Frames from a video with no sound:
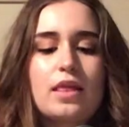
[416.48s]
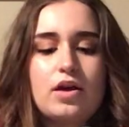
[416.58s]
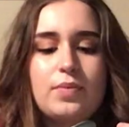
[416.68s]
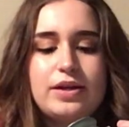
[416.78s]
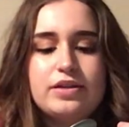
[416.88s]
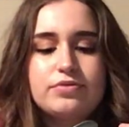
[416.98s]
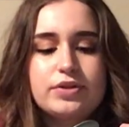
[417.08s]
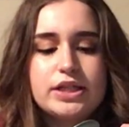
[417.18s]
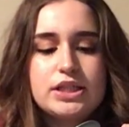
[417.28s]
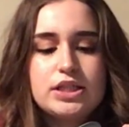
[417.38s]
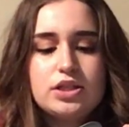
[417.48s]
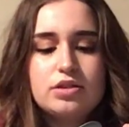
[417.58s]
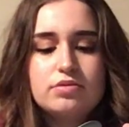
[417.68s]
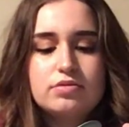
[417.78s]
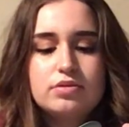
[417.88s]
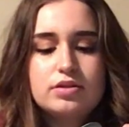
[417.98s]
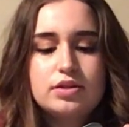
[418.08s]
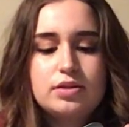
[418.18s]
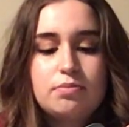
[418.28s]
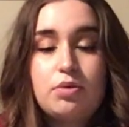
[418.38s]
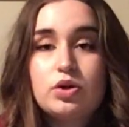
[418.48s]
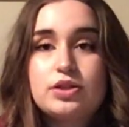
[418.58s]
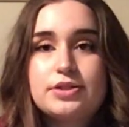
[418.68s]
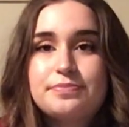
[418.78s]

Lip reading: waiting for it to bond.